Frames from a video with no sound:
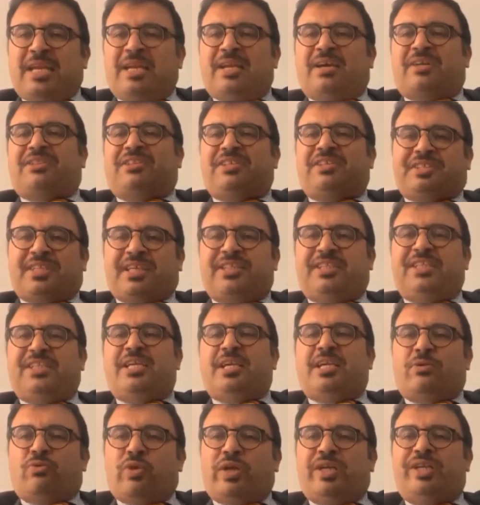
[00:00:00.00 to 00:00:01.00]

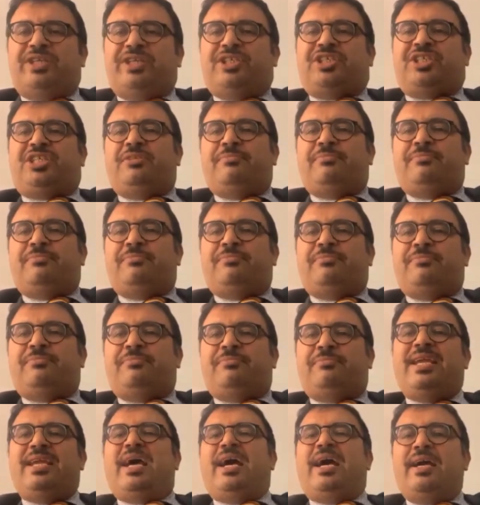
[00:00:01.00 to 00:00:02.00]
economic development
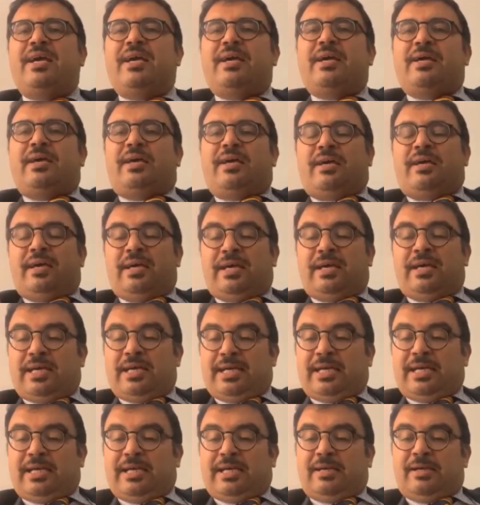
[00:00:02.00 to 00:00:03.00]
and
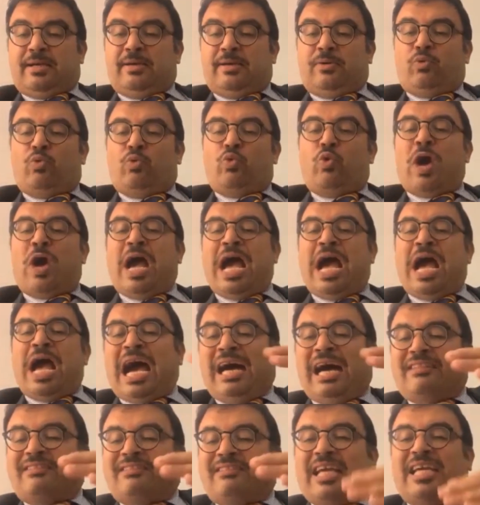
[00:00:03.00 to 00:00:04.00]
given
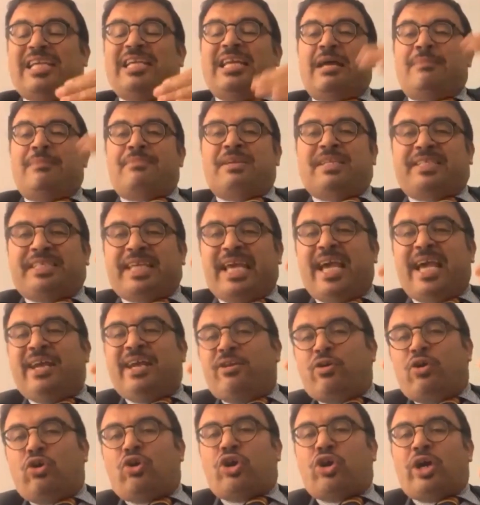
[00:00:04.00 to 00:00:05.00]
higher
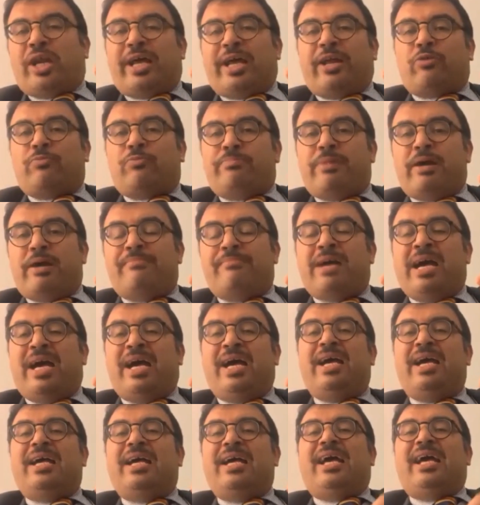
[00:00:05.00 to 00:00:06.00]

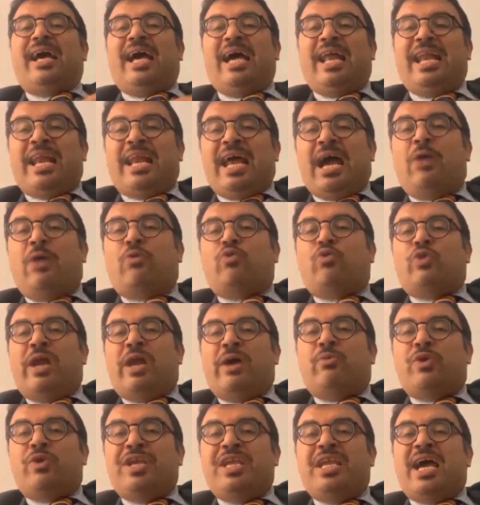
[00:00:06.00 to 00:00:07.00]
priority to other
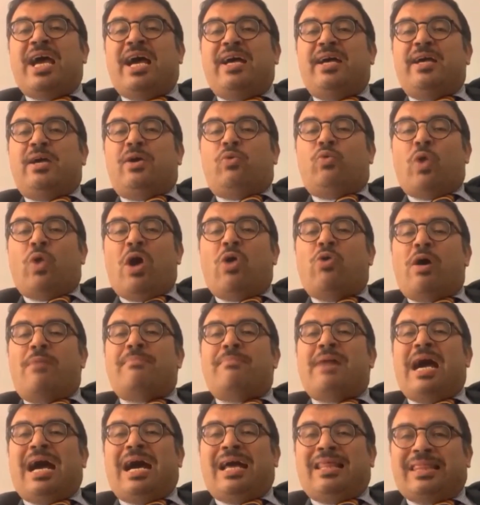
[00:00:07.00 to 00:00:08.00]
questions, which
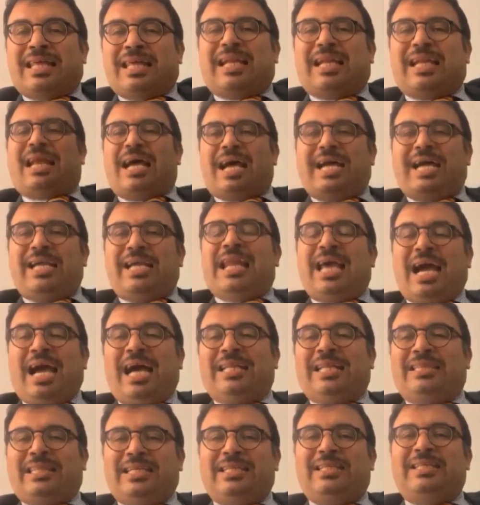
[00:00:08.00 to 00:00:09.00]
harmed to a great
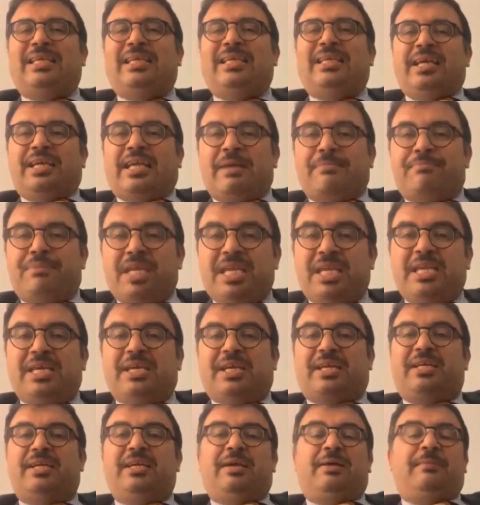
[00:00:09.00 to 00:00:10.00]
extent
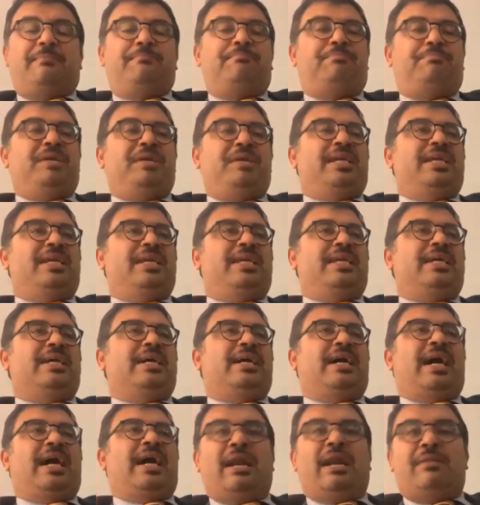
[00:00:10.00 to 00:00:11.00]
the
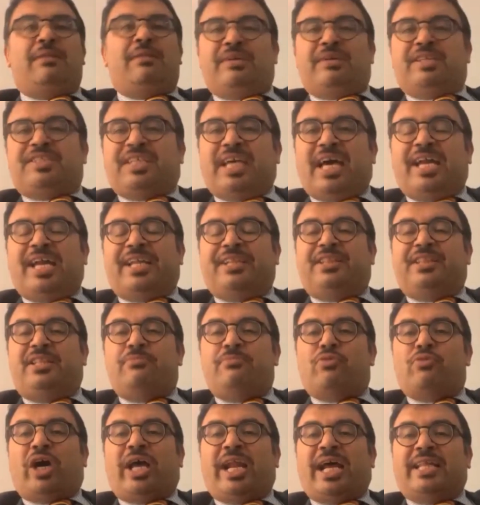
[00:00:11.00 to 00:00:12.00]
democratic
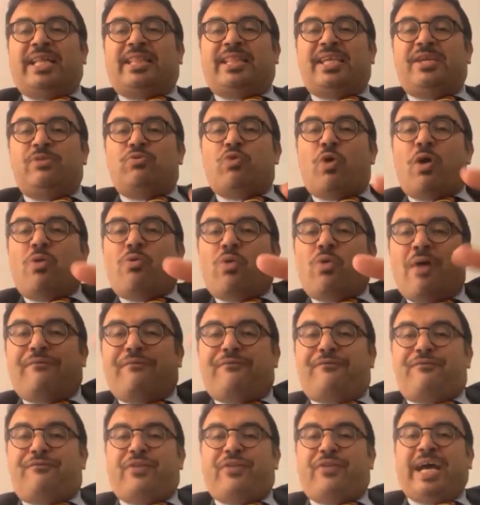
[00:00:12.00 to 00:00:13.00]
transition, and
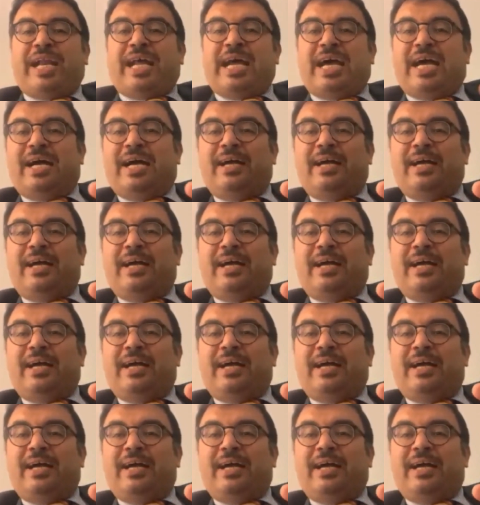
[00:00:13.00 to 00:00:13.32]
given